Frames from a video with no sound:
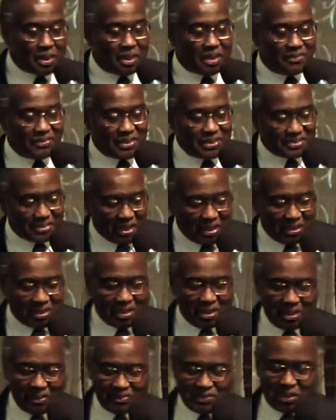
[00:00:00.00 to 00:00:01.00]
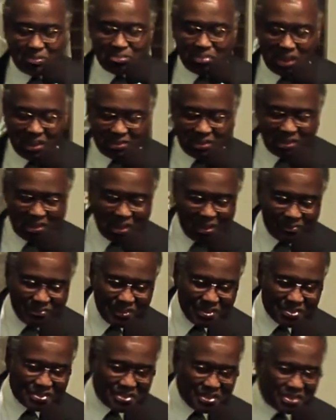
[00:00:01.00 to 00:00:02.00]
If he say love your brother, love
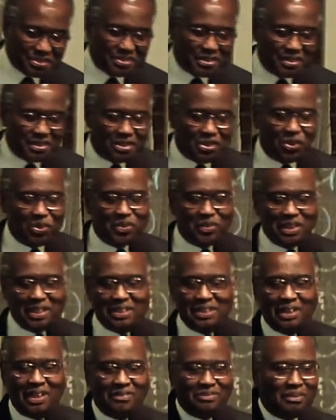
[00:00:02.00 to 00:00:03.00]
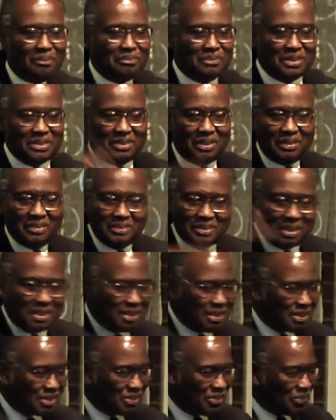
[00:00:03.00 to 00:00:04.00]
your sister, go on and love them, you know.
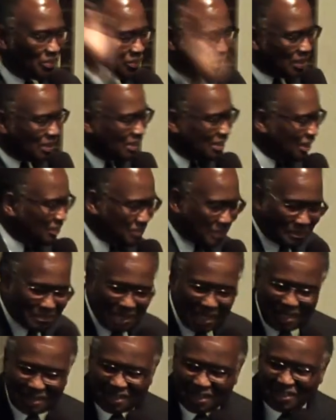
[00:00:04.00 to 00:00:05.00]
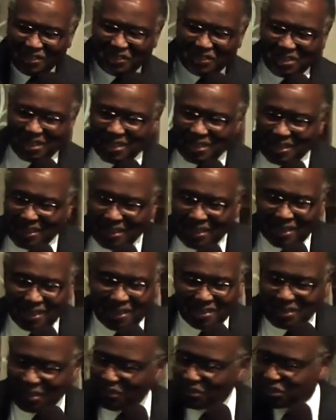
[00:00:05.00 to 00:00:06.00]
Go on and love them. Hallelujah.
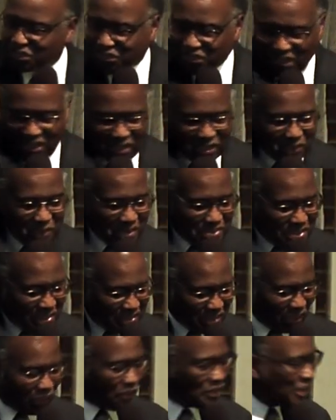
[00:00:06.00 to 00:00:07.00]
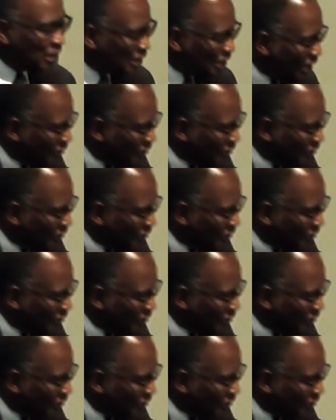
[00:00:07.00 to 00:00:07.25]
Don't struggle with it. Go on and